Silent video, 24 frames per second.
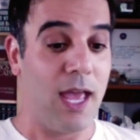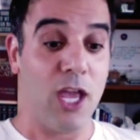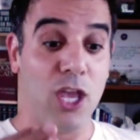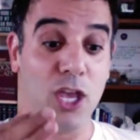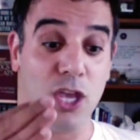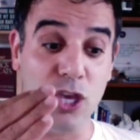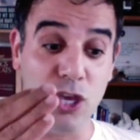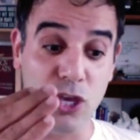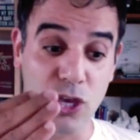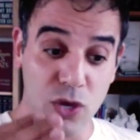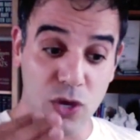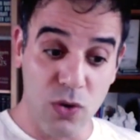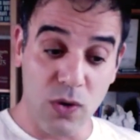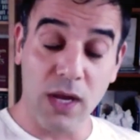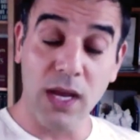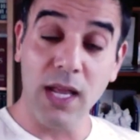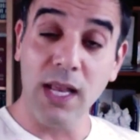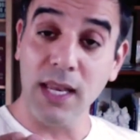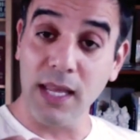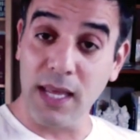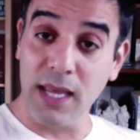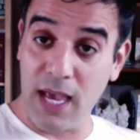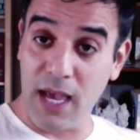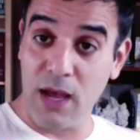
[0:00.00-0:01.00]
you
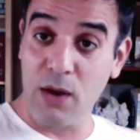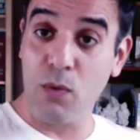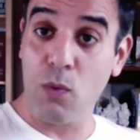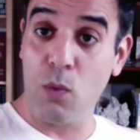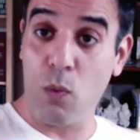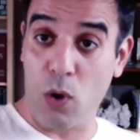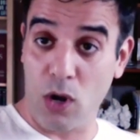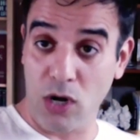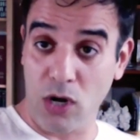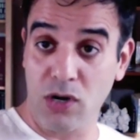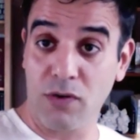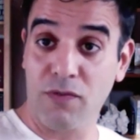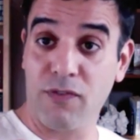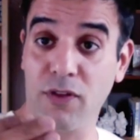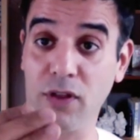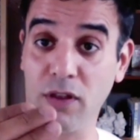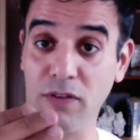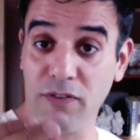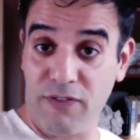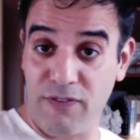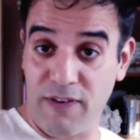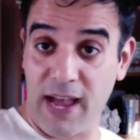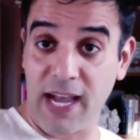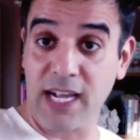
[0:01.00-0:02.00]
can get wonderful
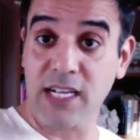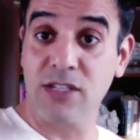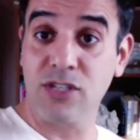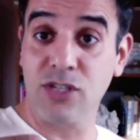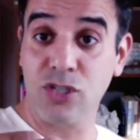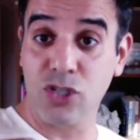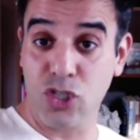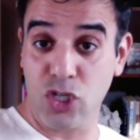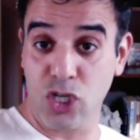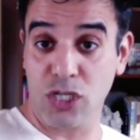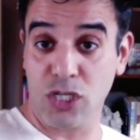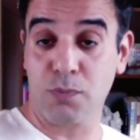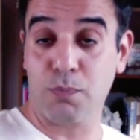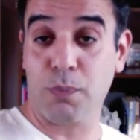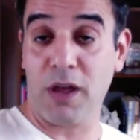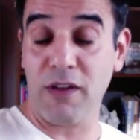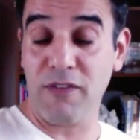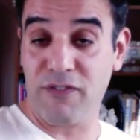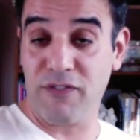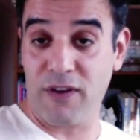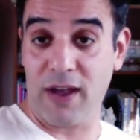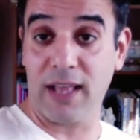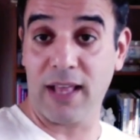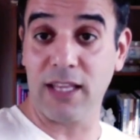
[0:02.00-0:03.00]
effects just by
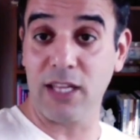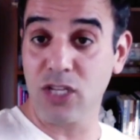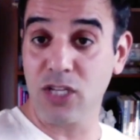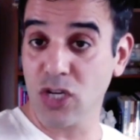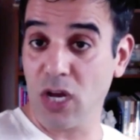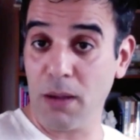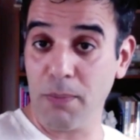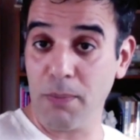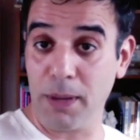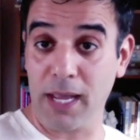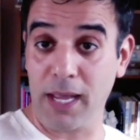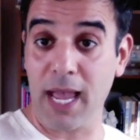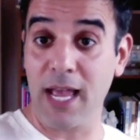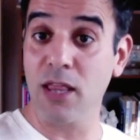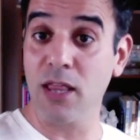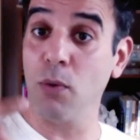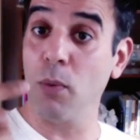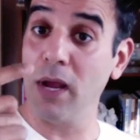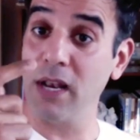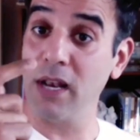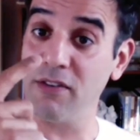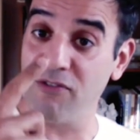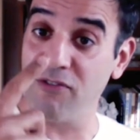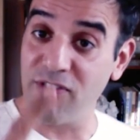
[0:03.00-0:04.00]
finely chopping. And the
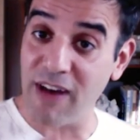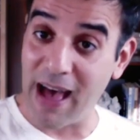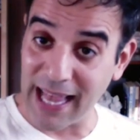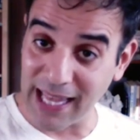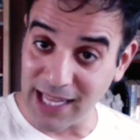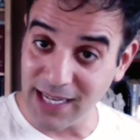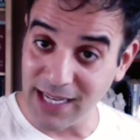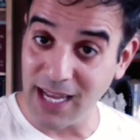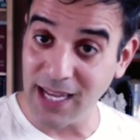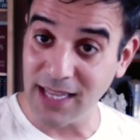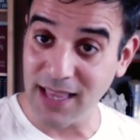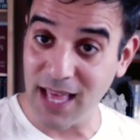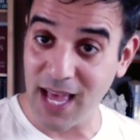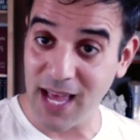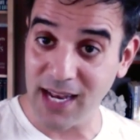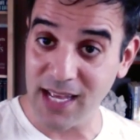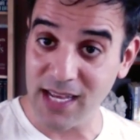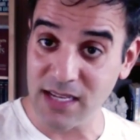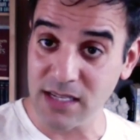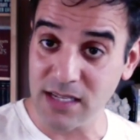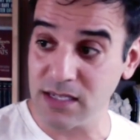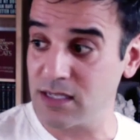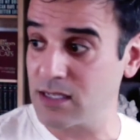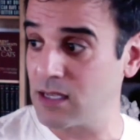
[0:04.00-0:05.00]
way to validate that
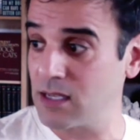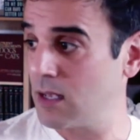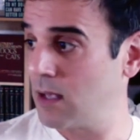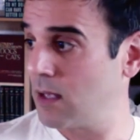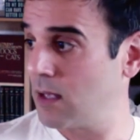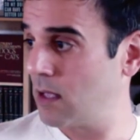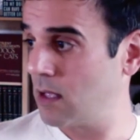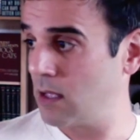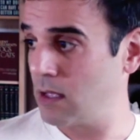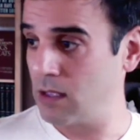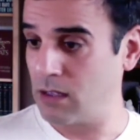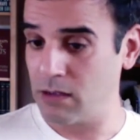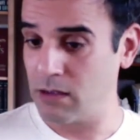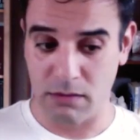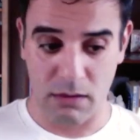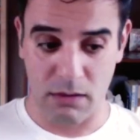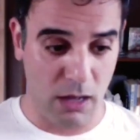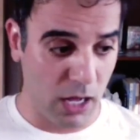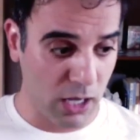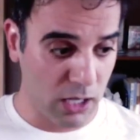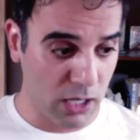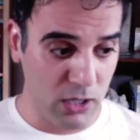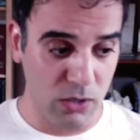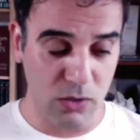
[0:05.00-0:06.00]
is
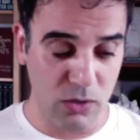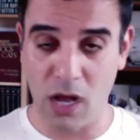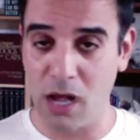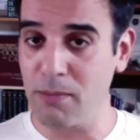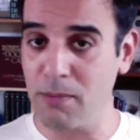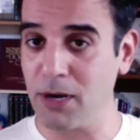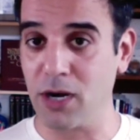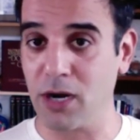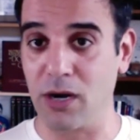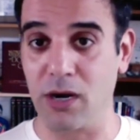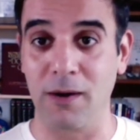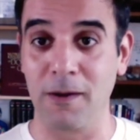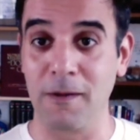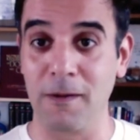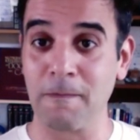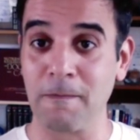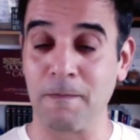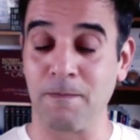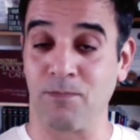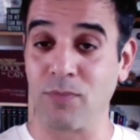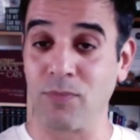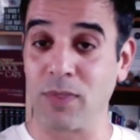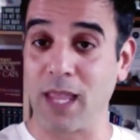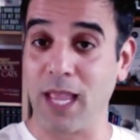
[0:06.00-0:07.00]
a glucometer.
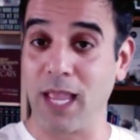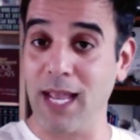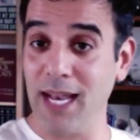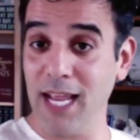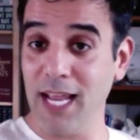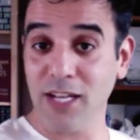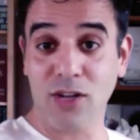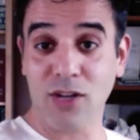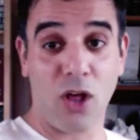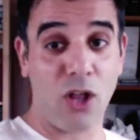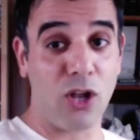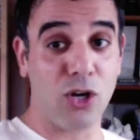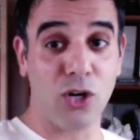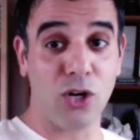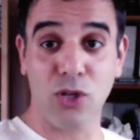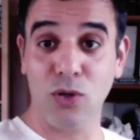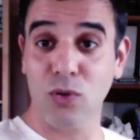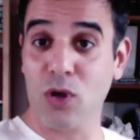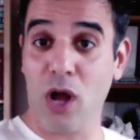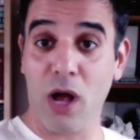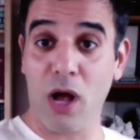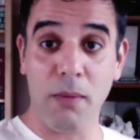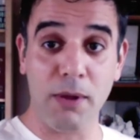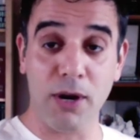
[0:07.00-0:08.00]
Yeah. An $8
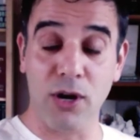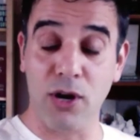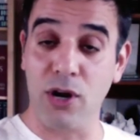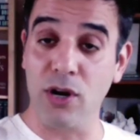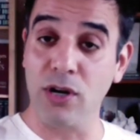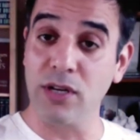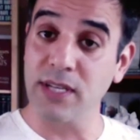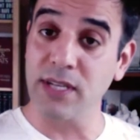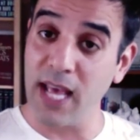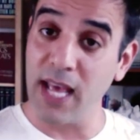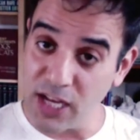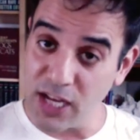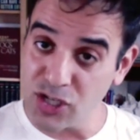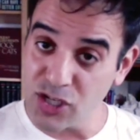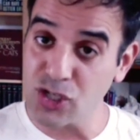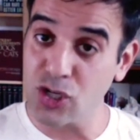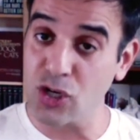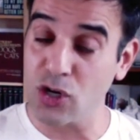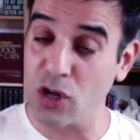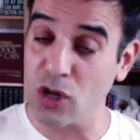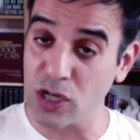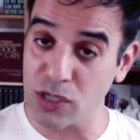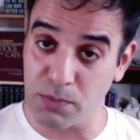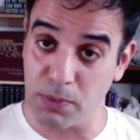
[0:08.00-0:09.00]
glucometer, test your
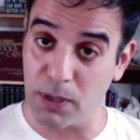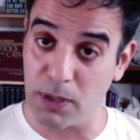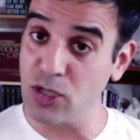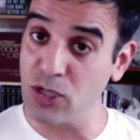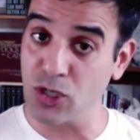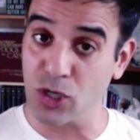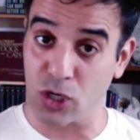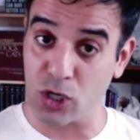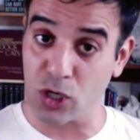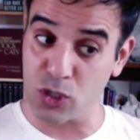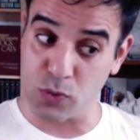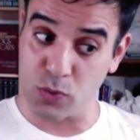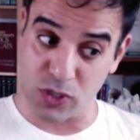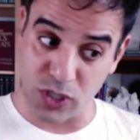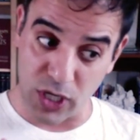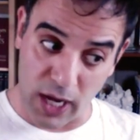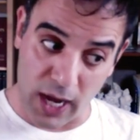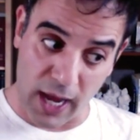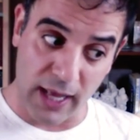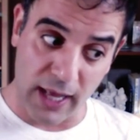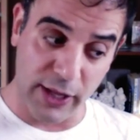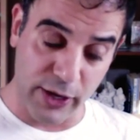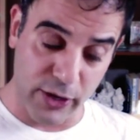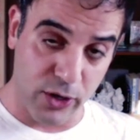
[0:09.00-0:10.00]
dog's blood sugars, which I
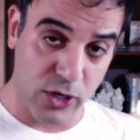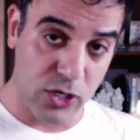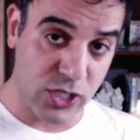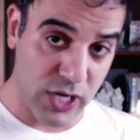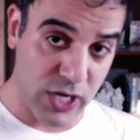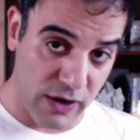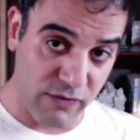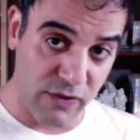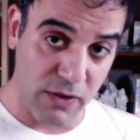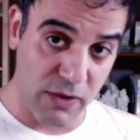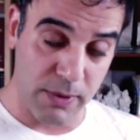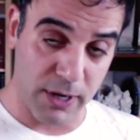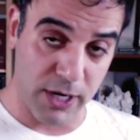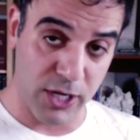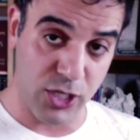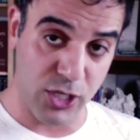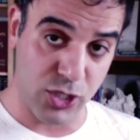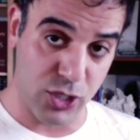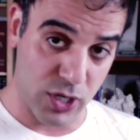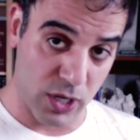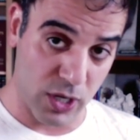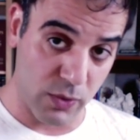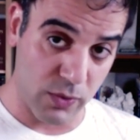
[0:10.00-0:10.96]
highly urge everybody should